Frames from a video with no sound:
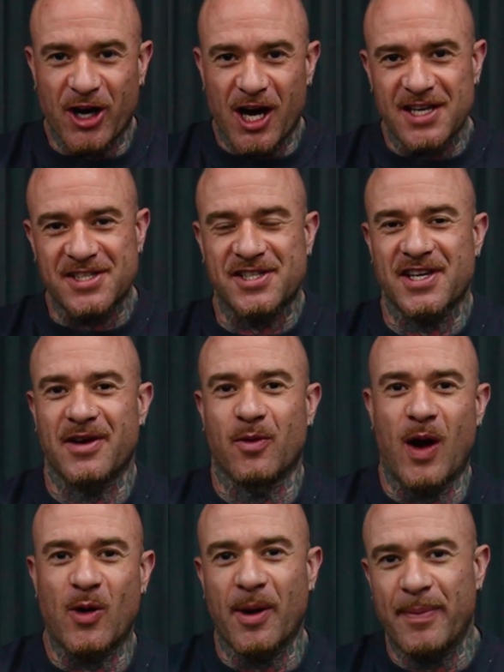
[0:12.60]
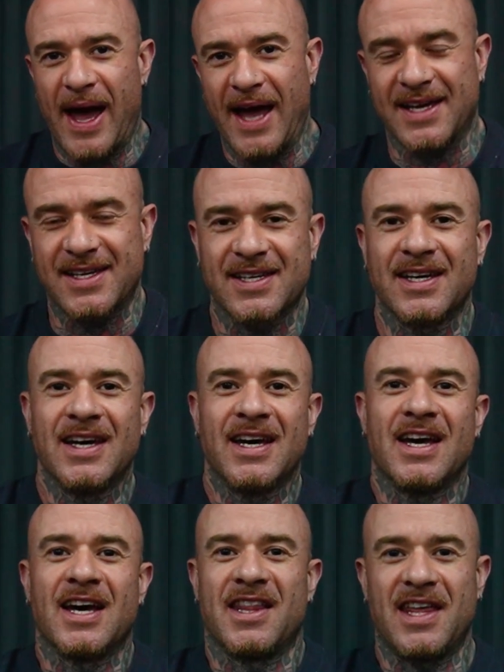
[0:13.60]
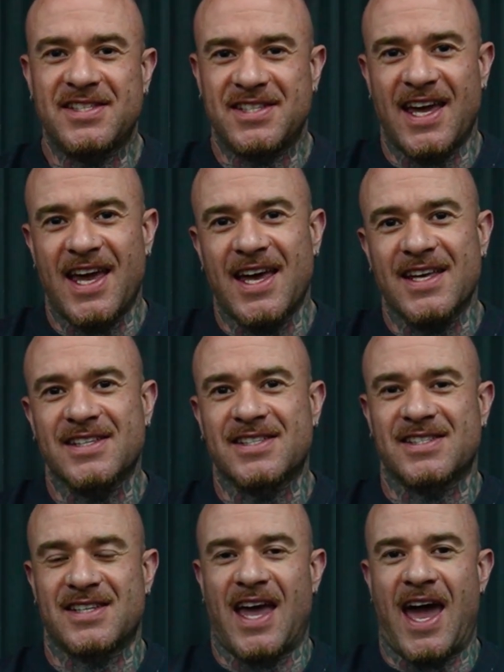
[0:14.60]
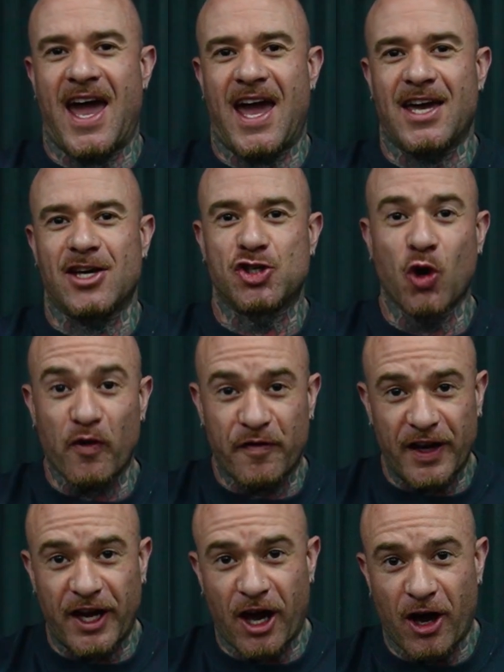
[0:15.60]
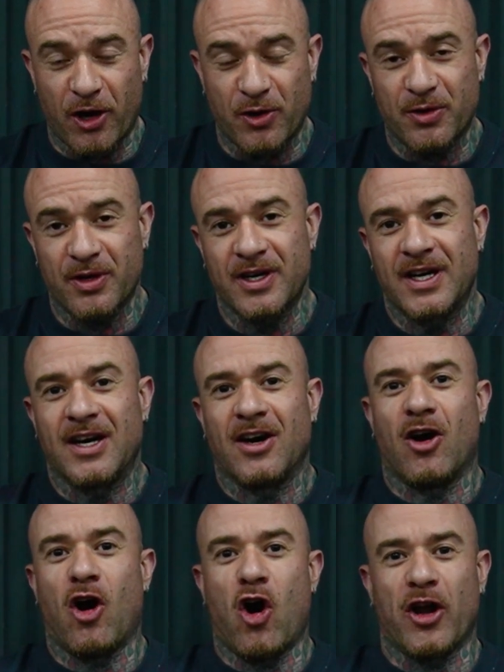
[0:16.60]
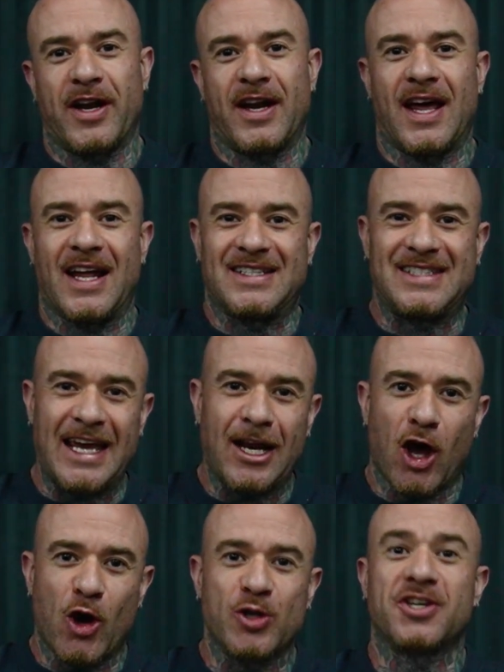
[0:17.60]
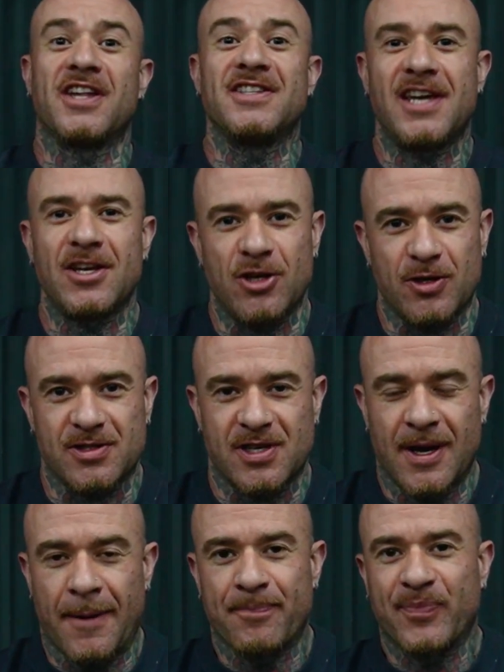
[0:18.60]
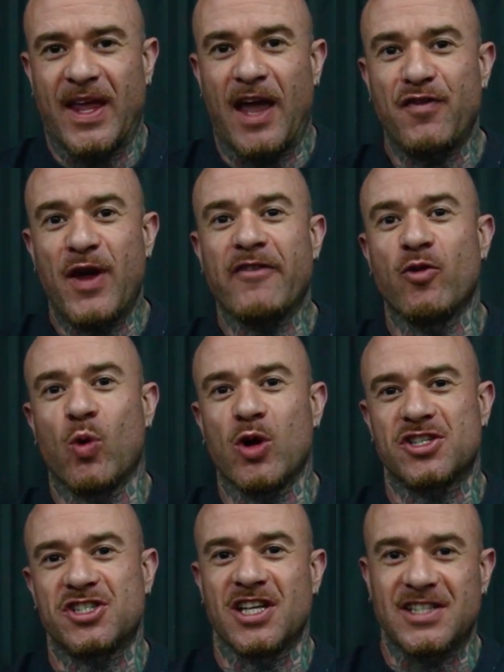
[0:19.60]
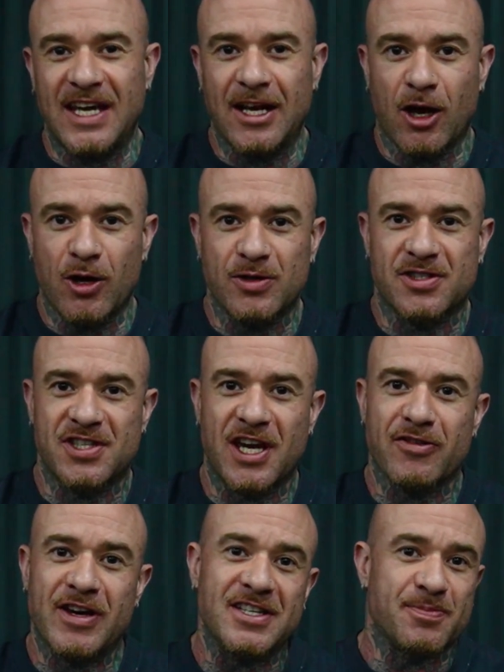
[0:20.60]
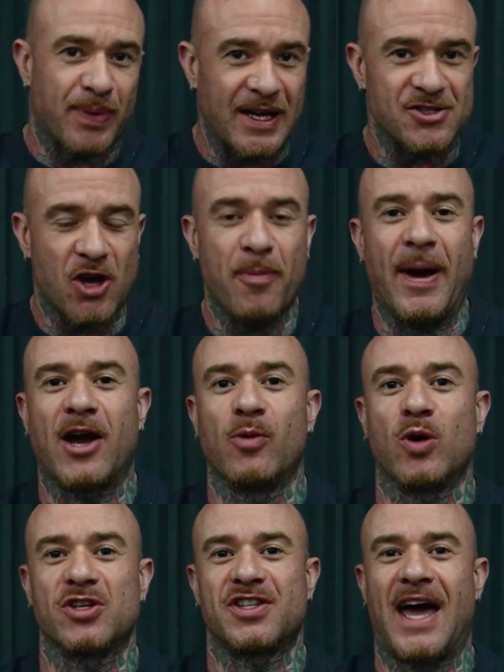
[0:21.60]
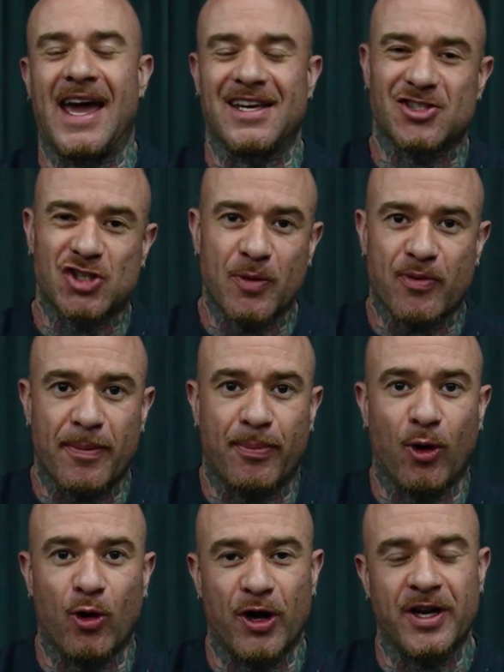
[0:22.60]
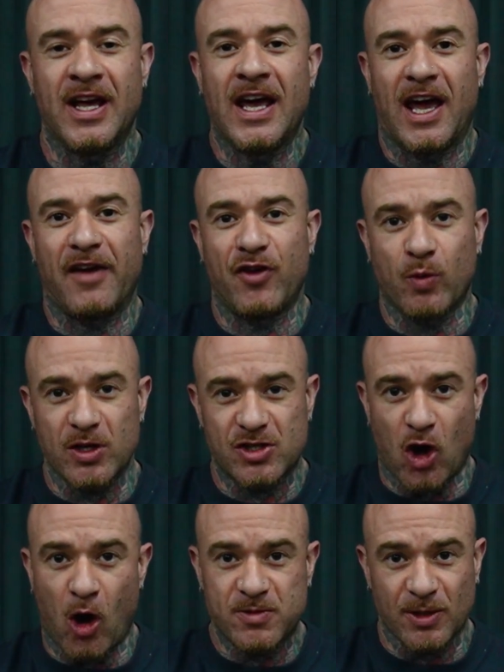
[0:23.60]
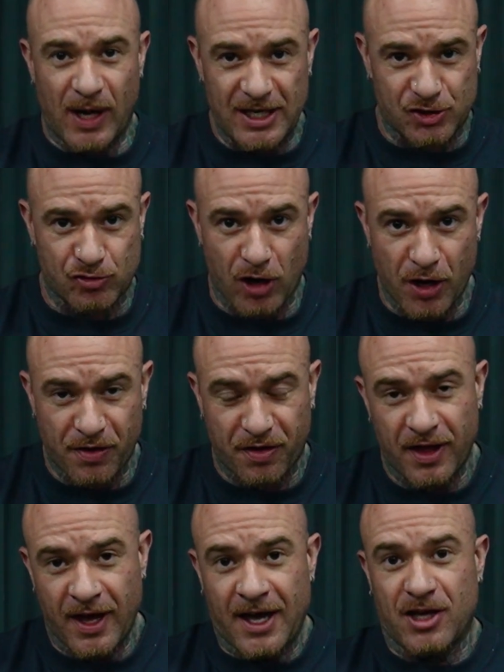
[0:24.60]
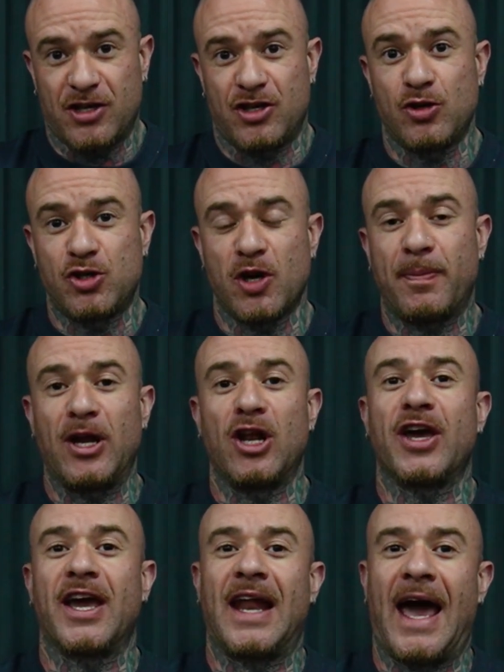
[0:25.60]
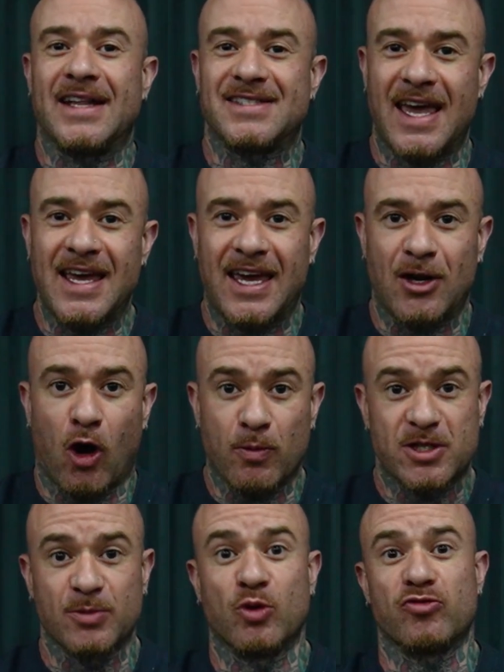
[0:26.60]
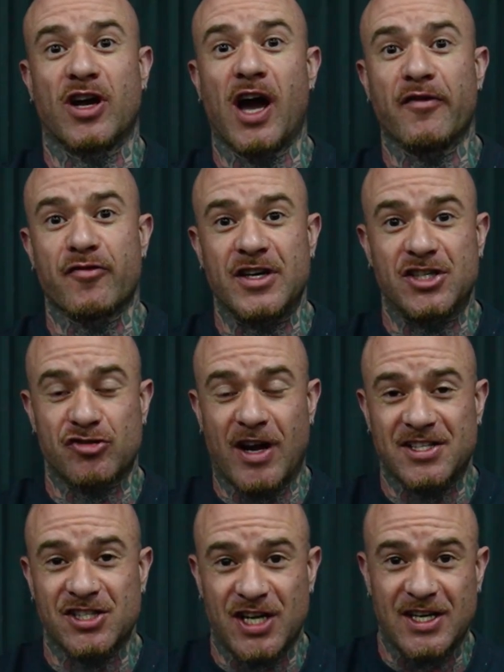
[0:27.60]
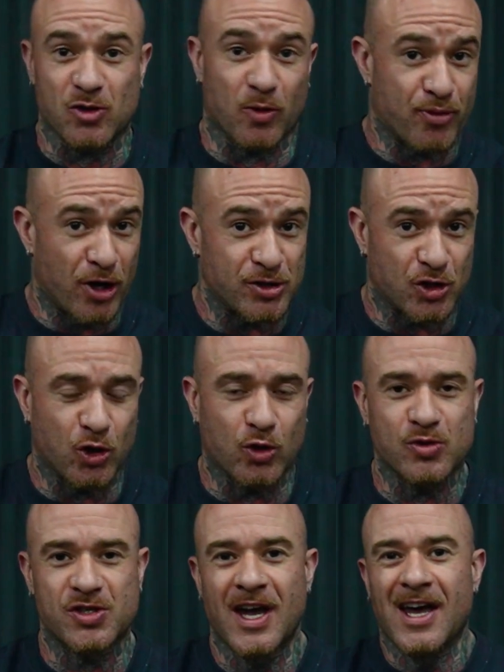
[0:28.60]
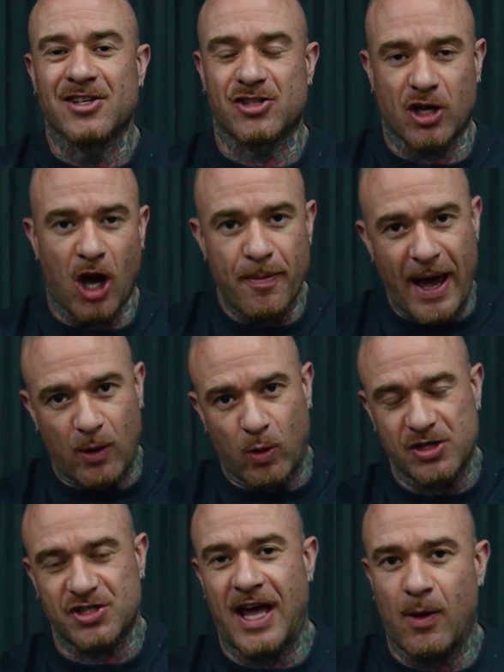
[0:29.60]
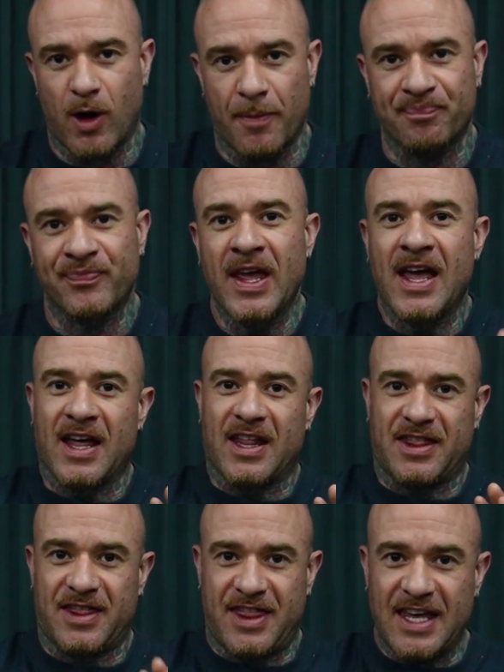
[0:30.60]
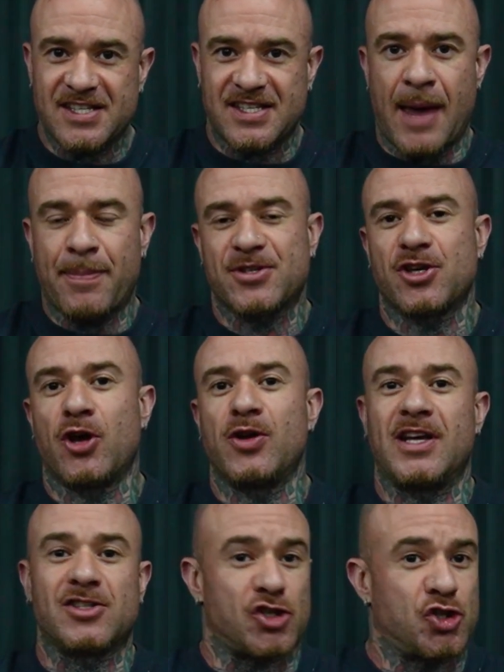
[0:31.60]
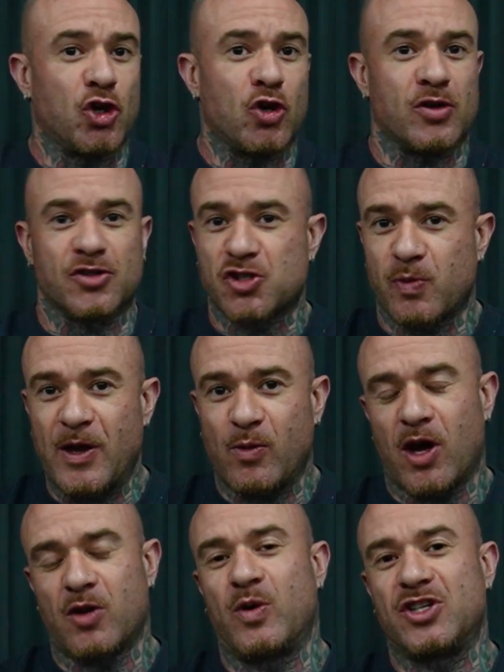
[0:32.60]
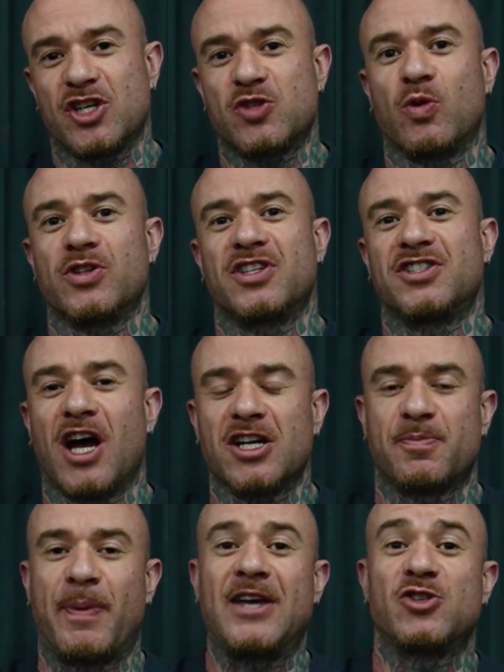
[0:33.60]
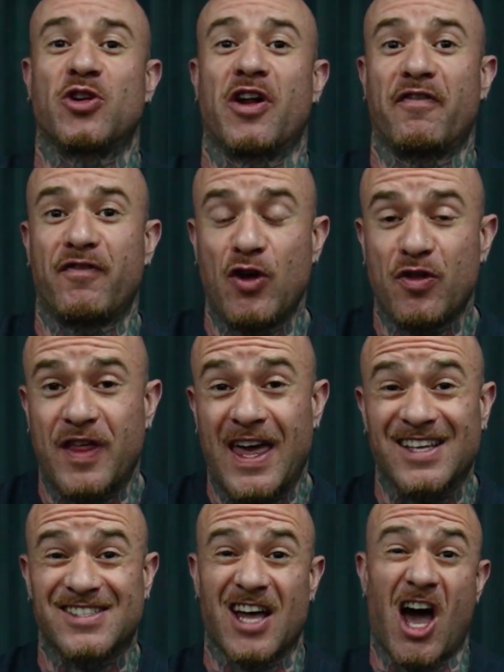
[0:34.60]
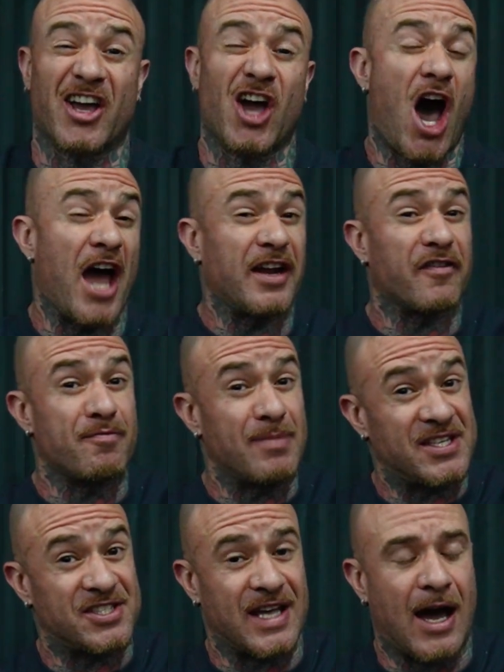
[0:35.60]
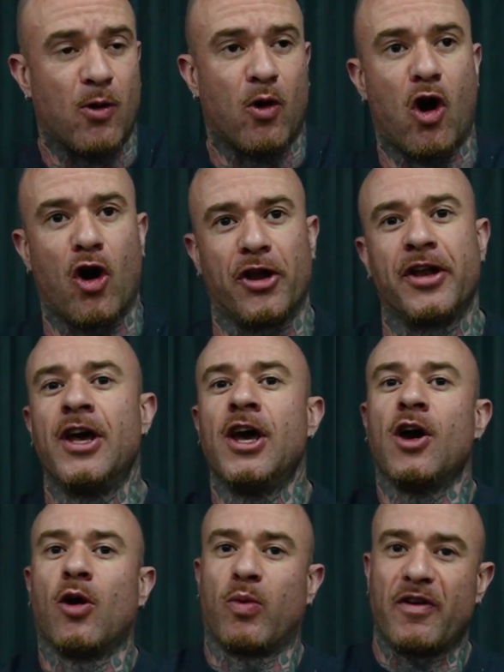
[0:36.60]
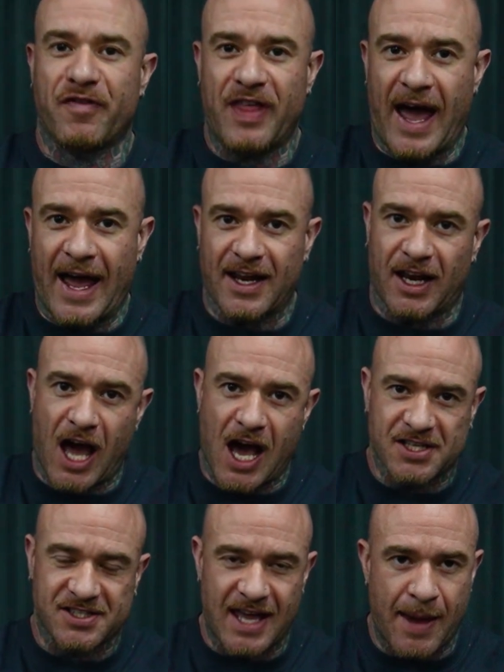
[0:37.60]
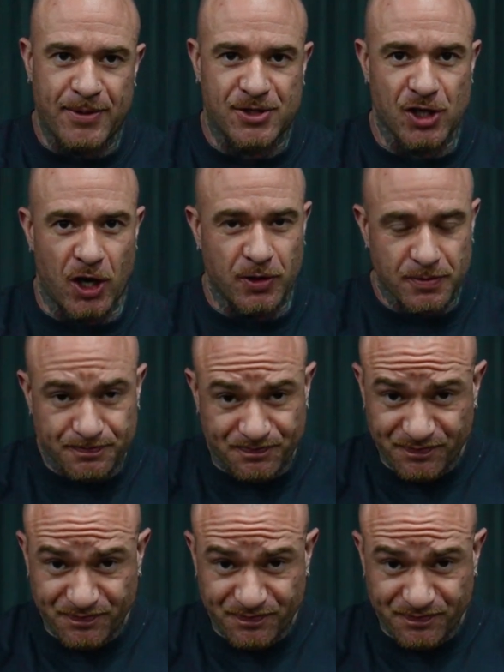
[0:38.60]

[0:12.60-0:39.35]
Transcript: guys? Welcome back. This is a short video on Deload Continued. If you haven't watched the Deload series, please go back and watch that. It's super important. If you want to optimize growth, you should be looking at taking optimal recovery strategies or protocols. So go back, watch that one. This episode is a short and sweet one. We just want to touch base on a few things that I kind of missed out on with that last episode.